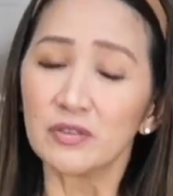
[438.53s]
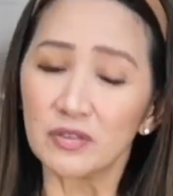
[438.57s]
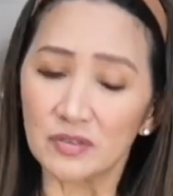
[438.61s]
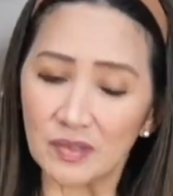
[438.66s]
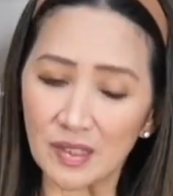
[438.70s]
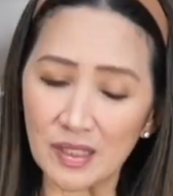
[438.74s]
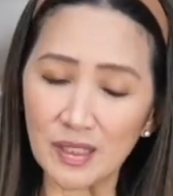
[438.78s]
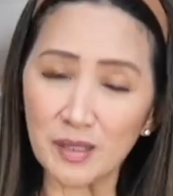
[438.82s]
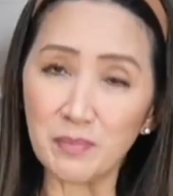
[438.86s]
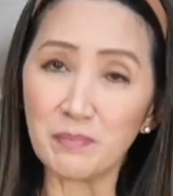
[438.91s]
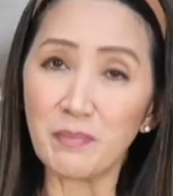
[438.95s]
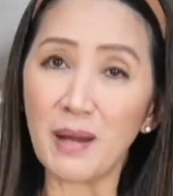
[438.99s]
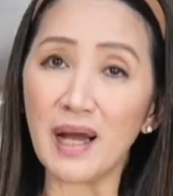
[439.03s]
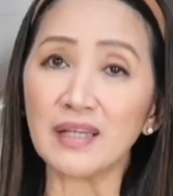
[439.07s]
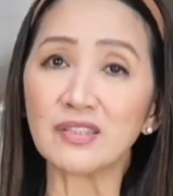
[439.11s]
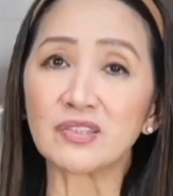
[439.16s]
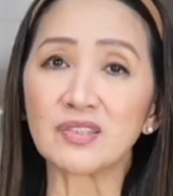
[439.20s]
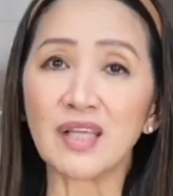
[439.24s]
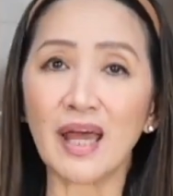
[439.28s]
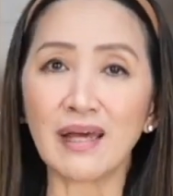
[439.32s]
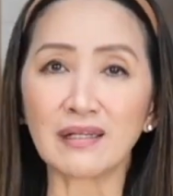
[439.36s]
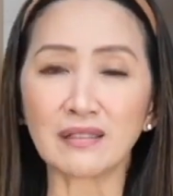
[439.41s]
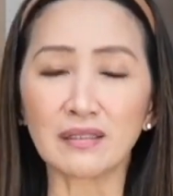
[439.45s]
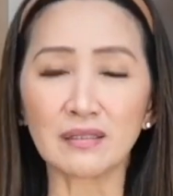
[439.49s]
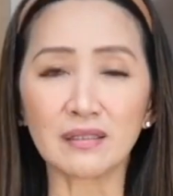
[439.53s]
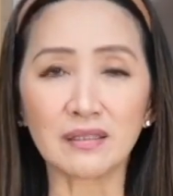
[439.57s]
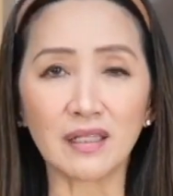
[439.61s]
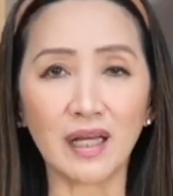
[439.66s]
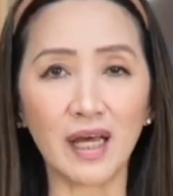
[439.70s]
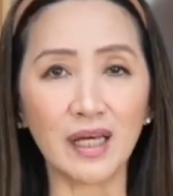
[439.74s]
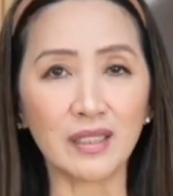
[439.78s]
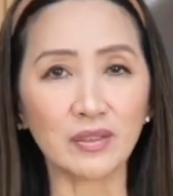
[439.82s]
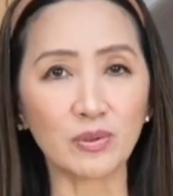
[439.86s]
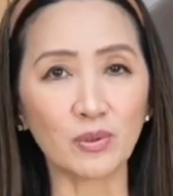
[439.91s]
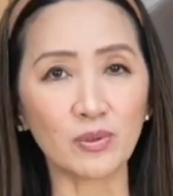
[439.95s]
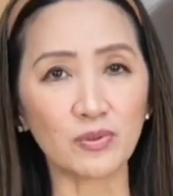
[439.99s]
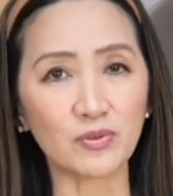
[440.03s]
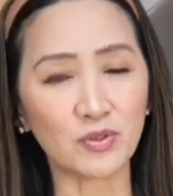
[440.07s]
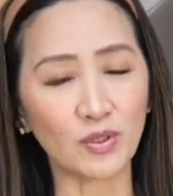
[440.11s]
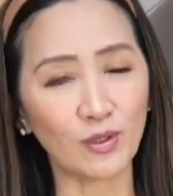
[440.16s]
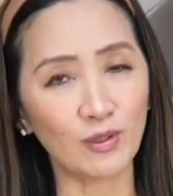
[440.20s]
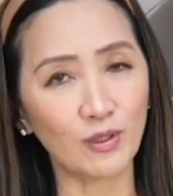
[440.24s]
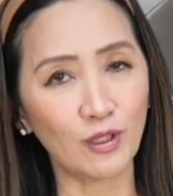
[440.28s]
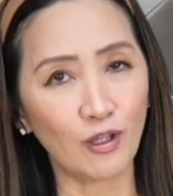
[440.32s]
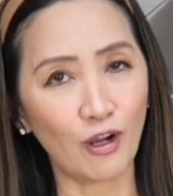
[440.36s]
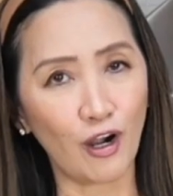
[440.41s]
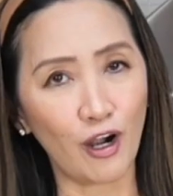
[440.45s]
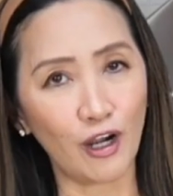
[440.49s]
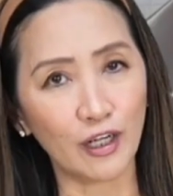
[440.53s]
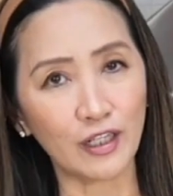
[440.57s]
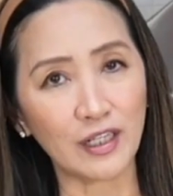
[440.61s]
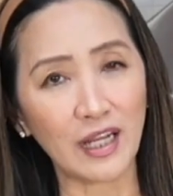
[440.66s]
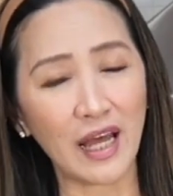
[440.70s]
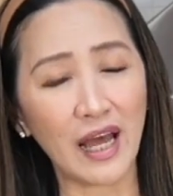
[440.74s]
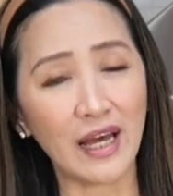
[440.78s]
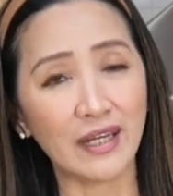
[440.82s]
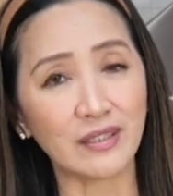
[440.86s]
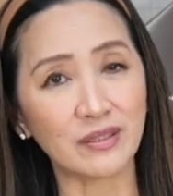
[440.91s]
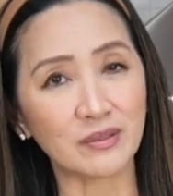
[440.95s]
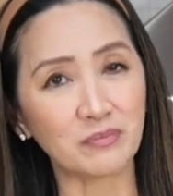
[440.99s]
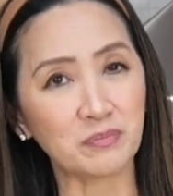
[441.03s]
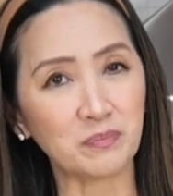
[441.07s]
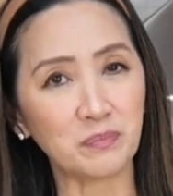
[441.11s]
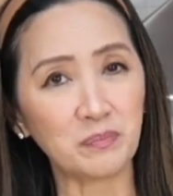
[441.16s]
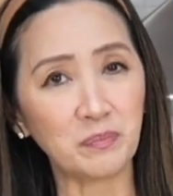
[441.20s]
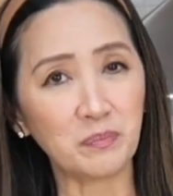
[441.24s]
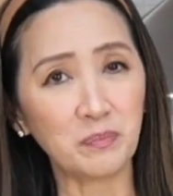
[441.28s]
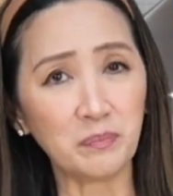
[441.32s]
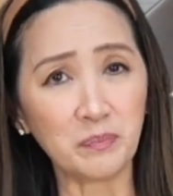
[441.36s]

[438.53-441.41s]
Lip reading: see my channel and also learn and